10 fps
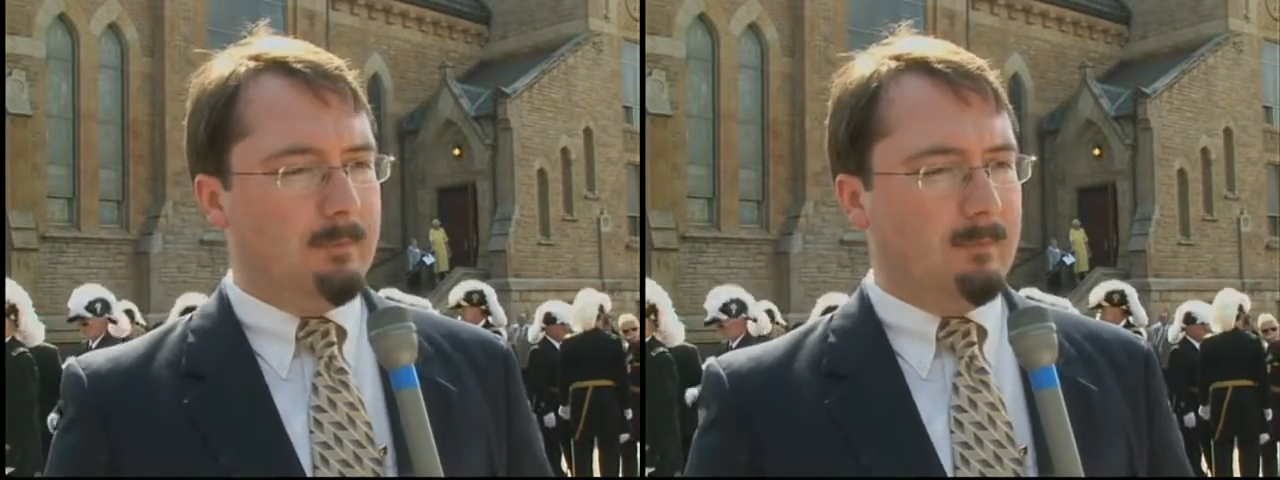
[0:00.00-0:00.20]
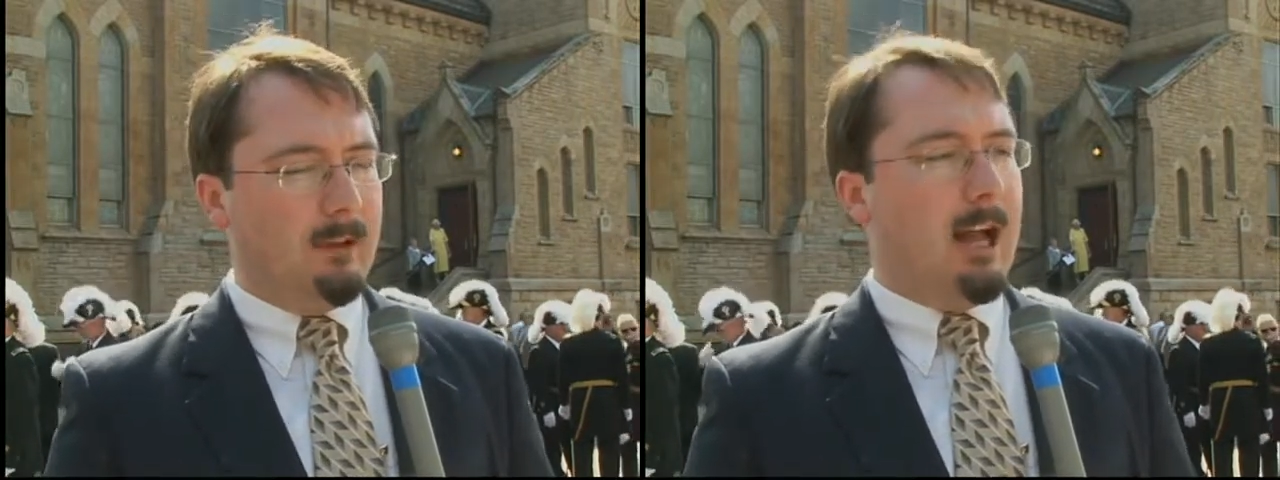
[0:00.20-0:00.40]

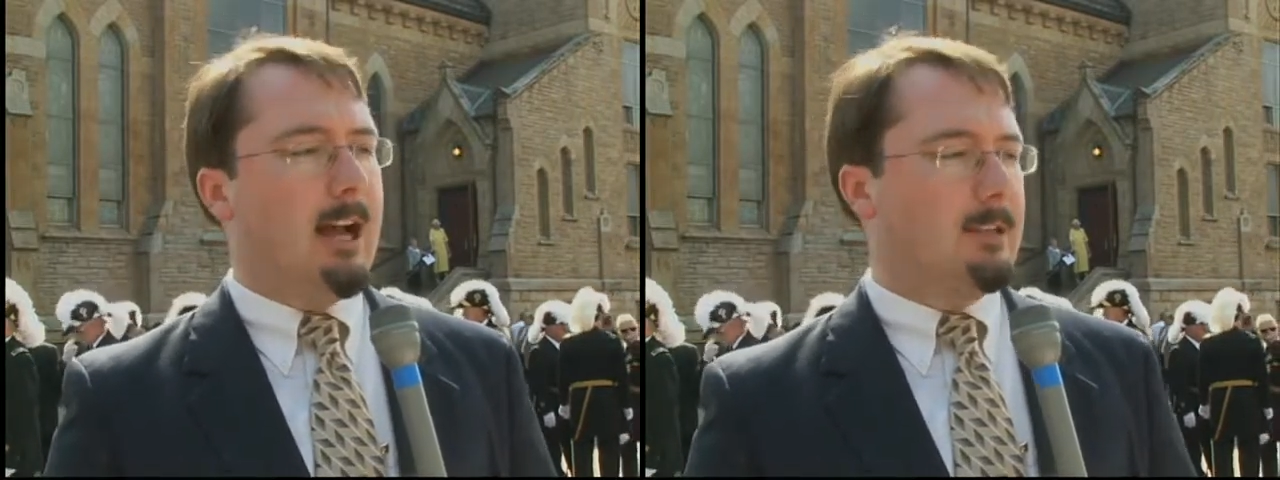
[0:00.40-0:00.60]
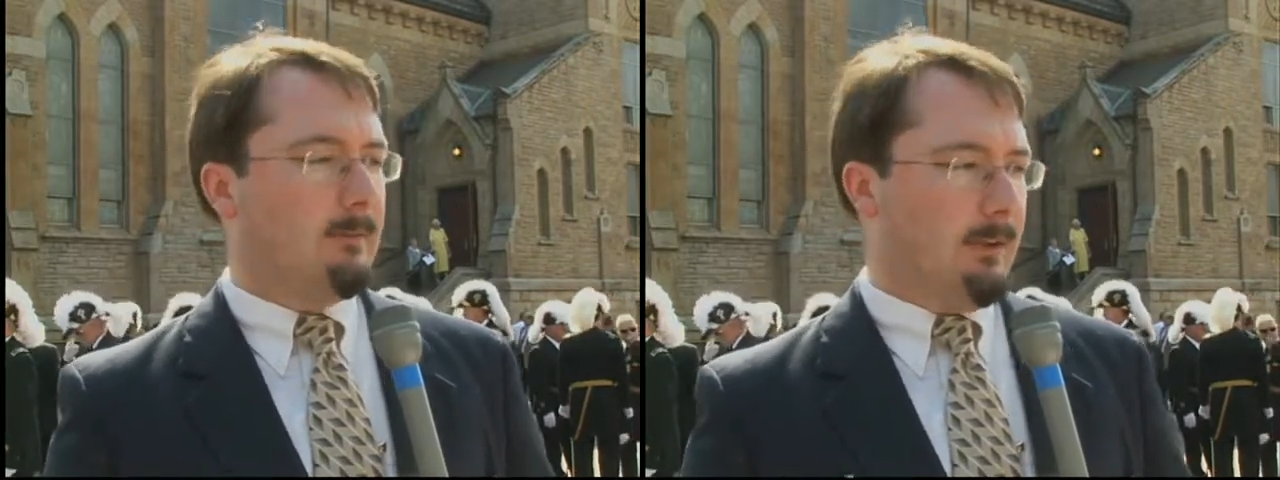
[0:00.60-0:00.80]

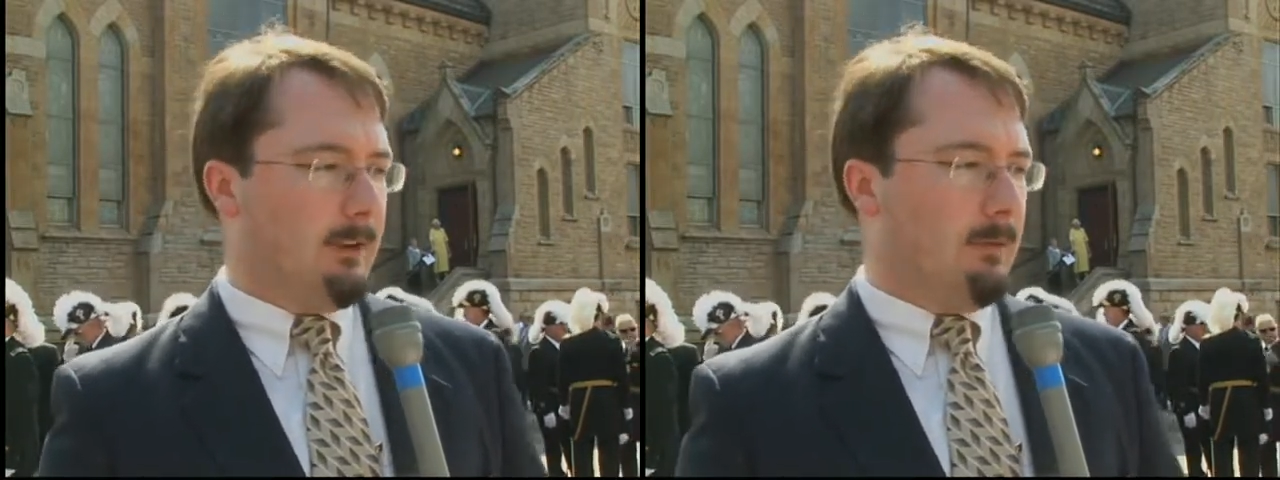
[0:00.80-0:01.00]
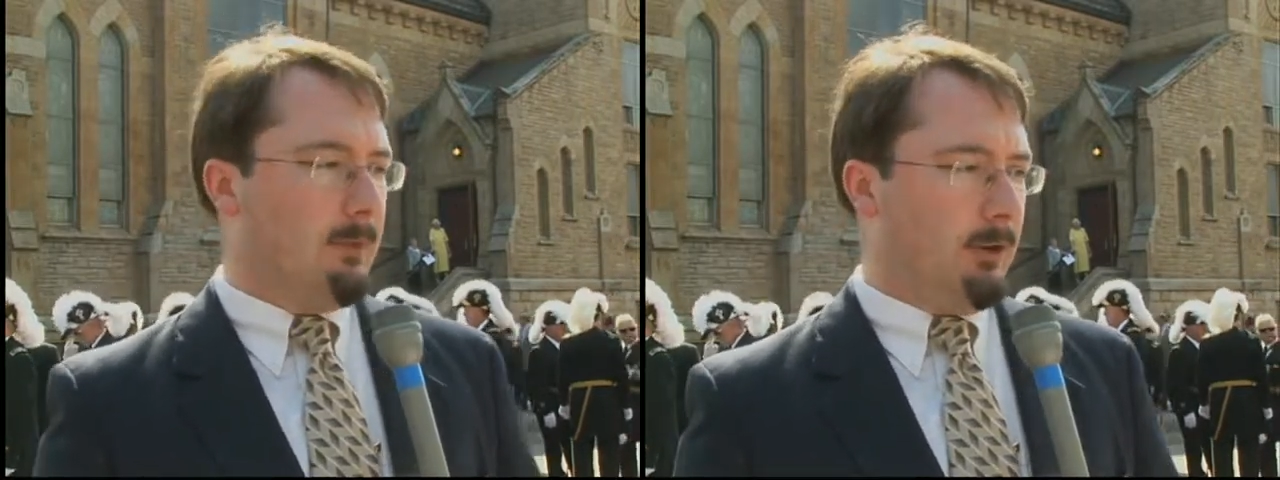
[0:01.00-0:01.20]
philosophy of
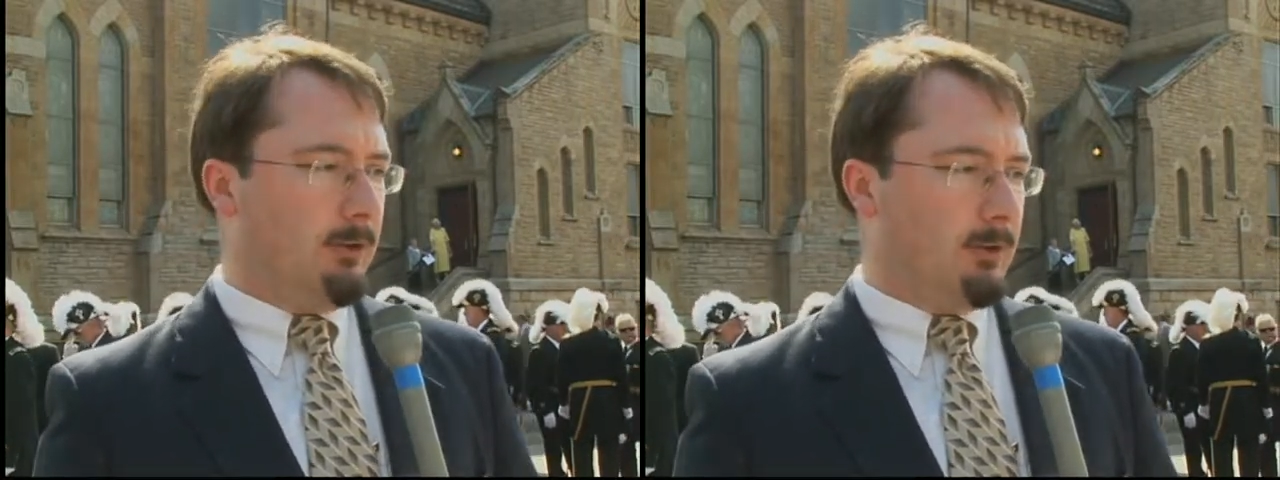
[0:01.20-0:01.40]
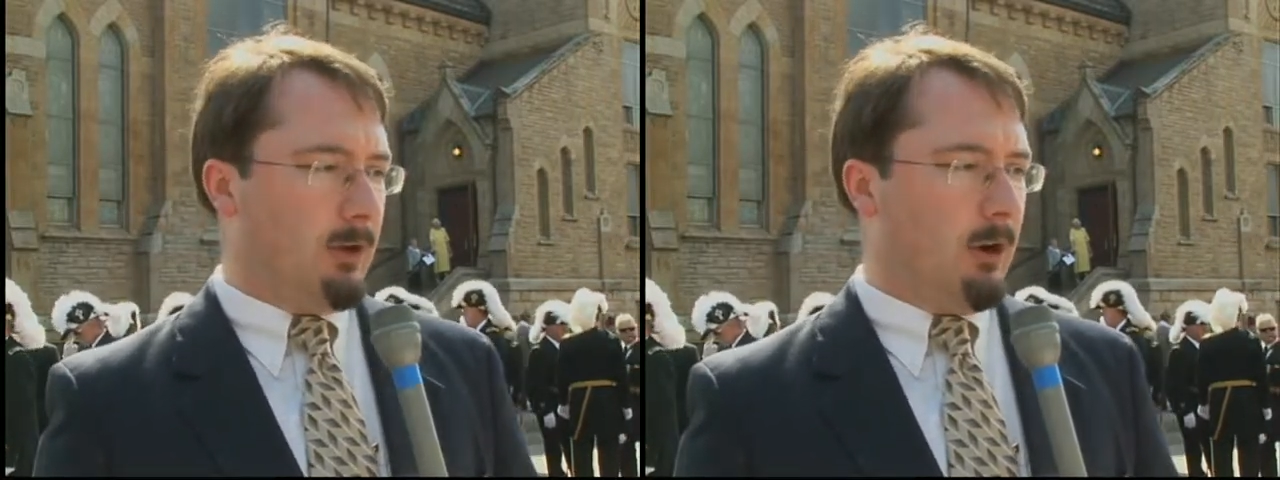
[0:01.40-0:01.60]
the
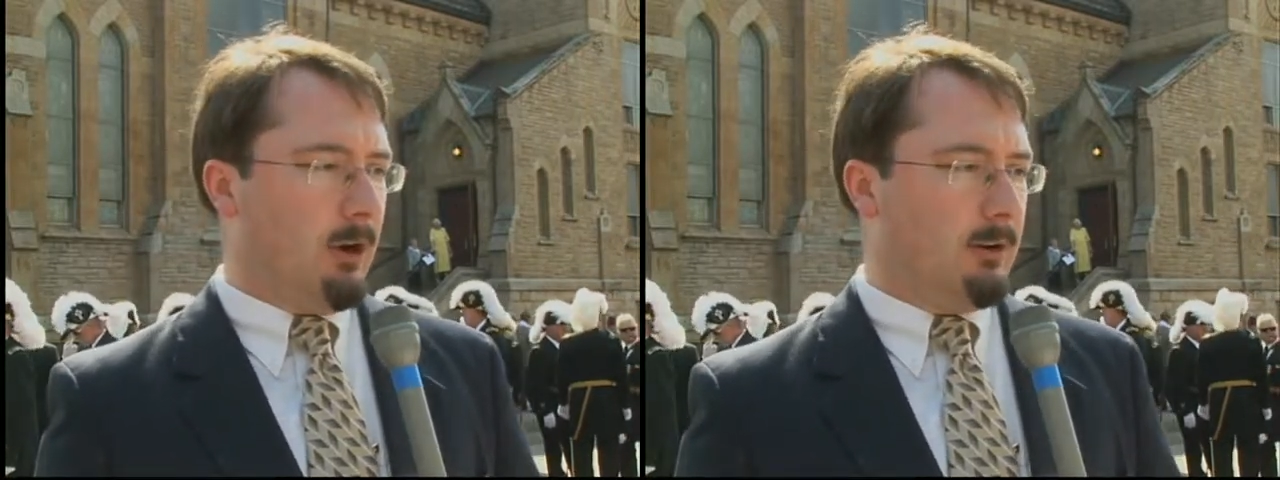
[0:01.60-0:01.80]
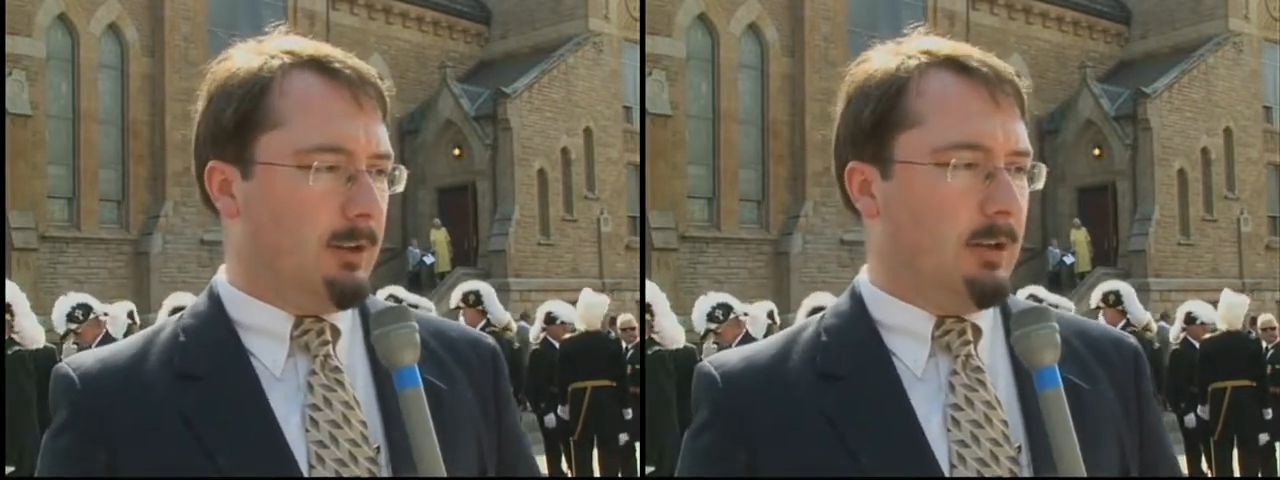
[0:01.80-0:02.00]
builder's
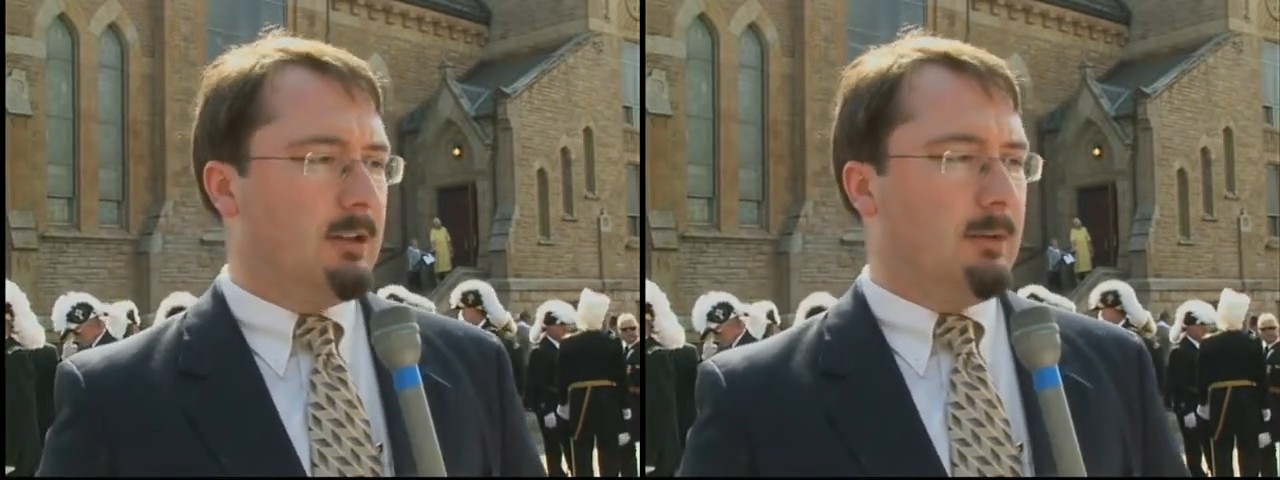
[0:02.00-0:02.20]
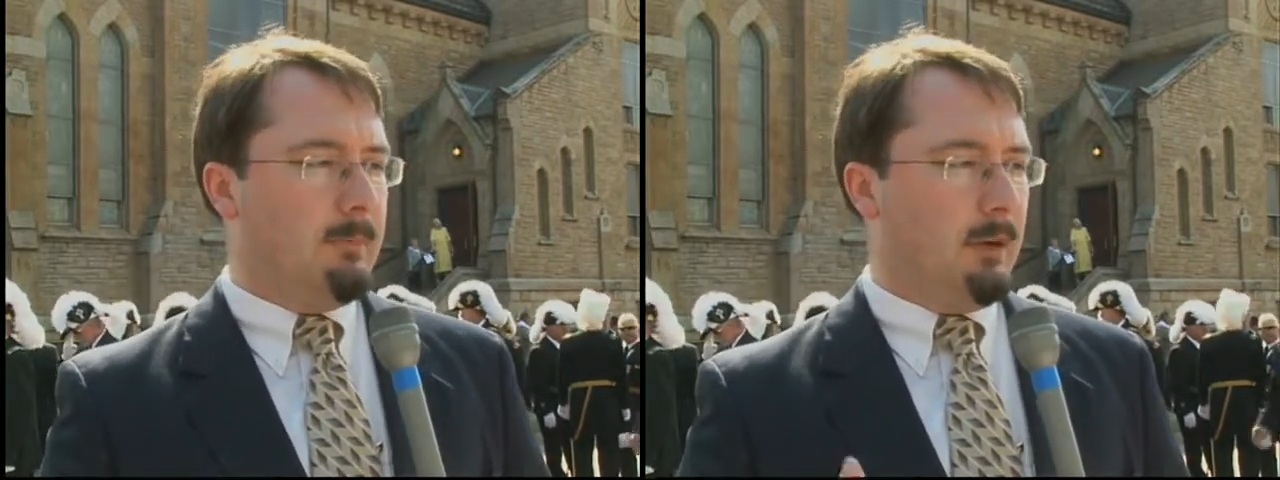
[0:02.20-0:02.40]
art
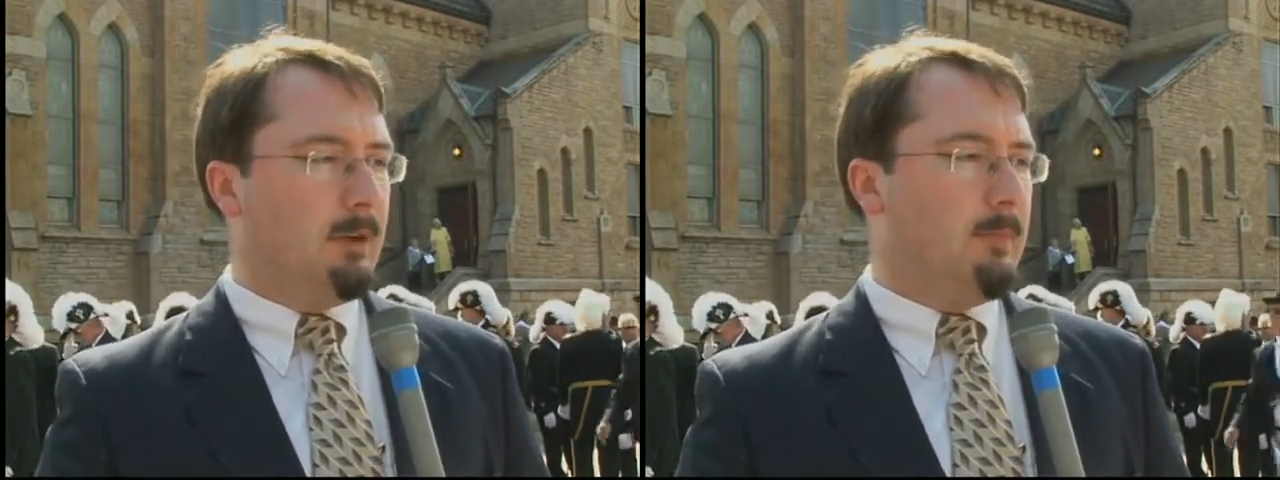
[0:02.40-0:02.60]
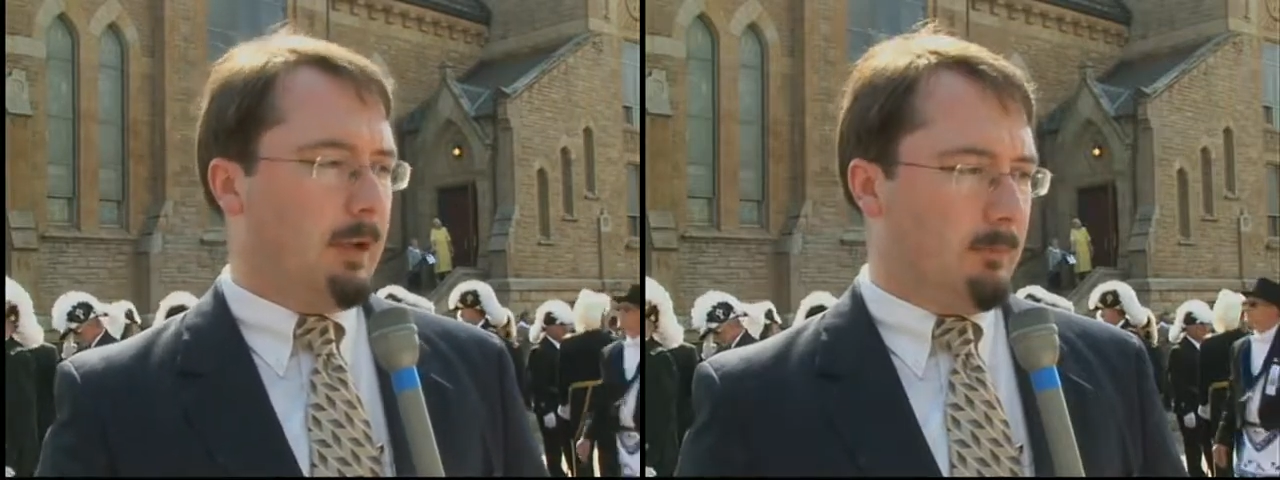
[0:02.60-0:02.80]
to build
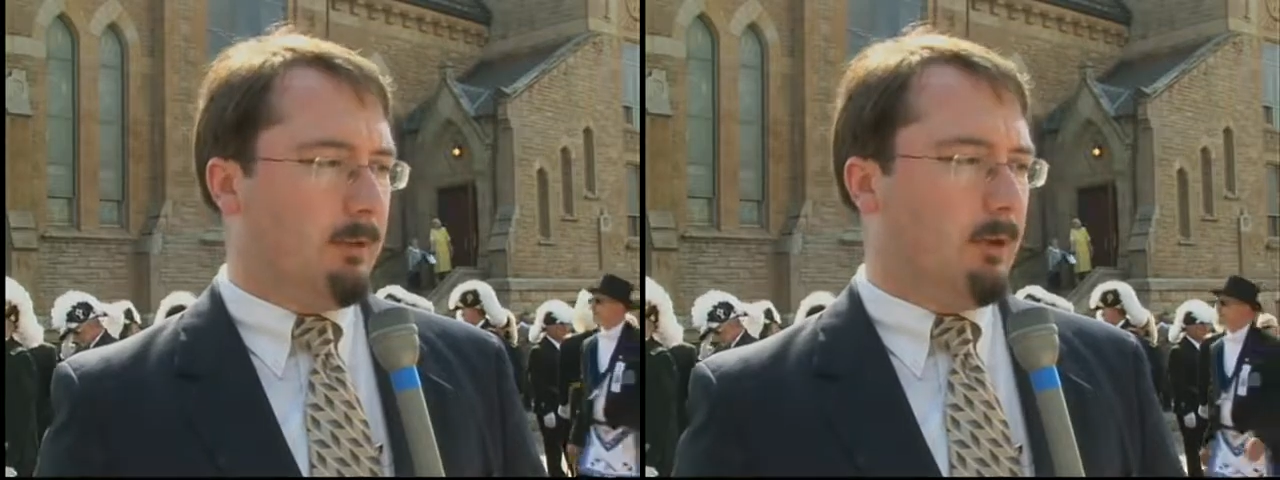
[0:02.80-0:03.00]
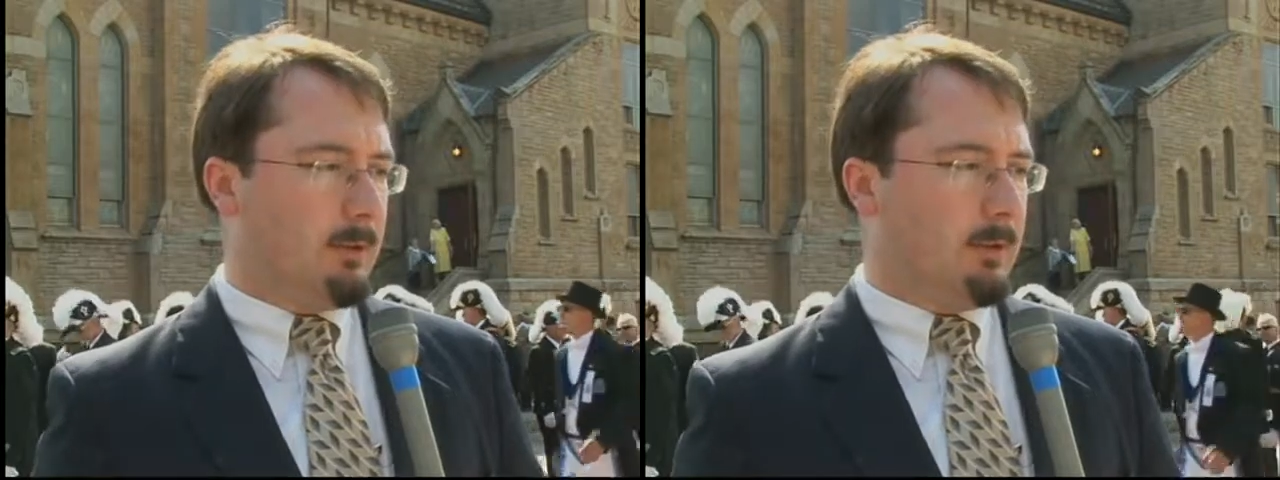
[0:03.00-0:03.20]
a better
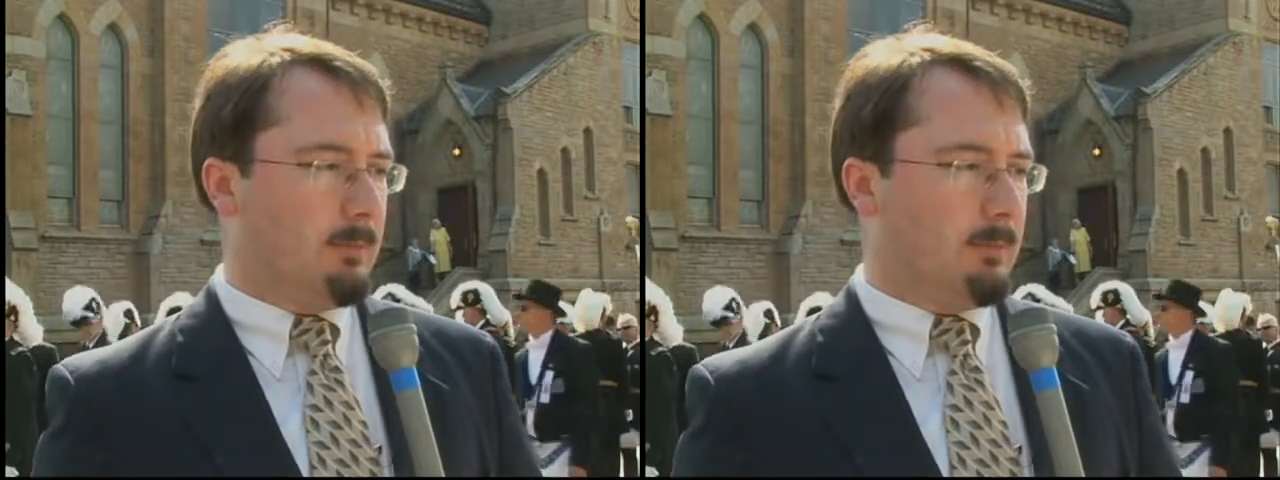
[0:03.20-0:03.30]
person,